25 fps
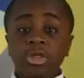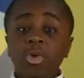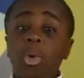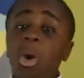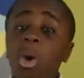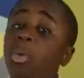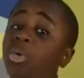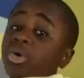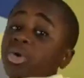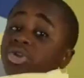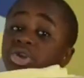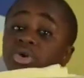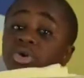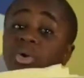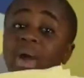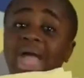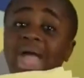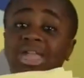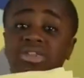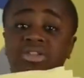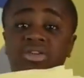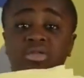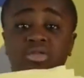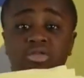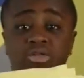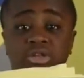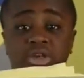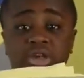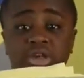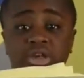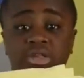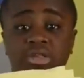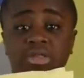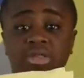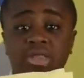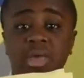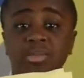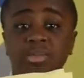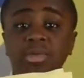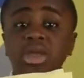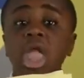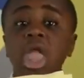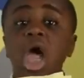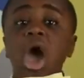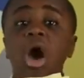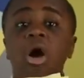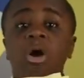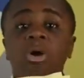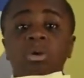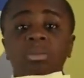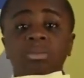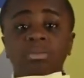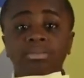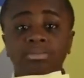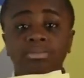So what would you add to the list? Let me know.